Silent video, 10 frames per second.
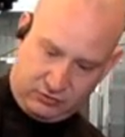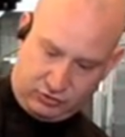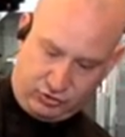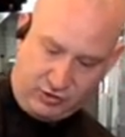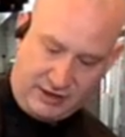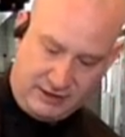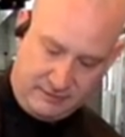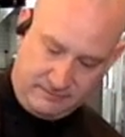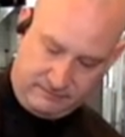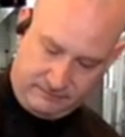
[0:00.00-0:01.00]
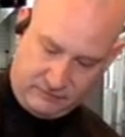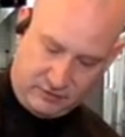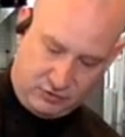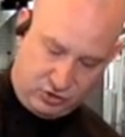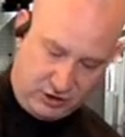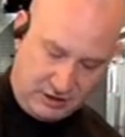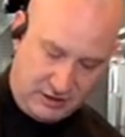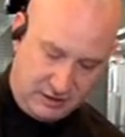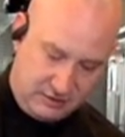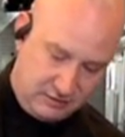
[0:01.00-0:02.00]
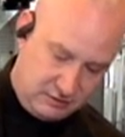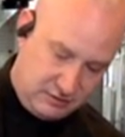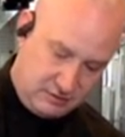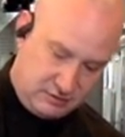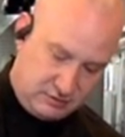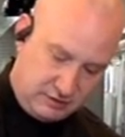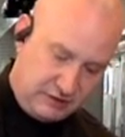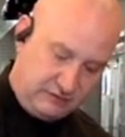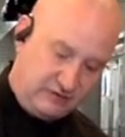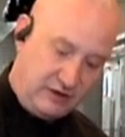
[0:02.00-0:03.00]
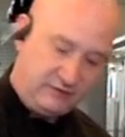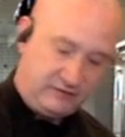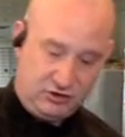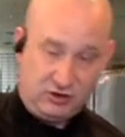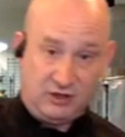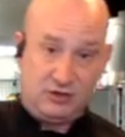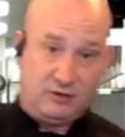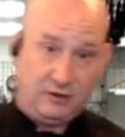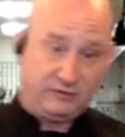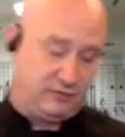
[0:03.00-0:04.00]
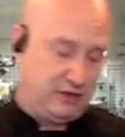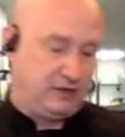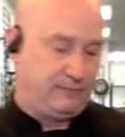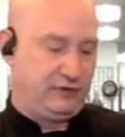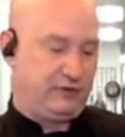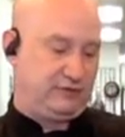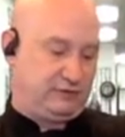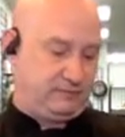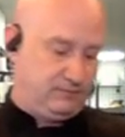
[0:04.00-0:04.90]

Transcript: shredded chicken and sausage, and then you also end up with this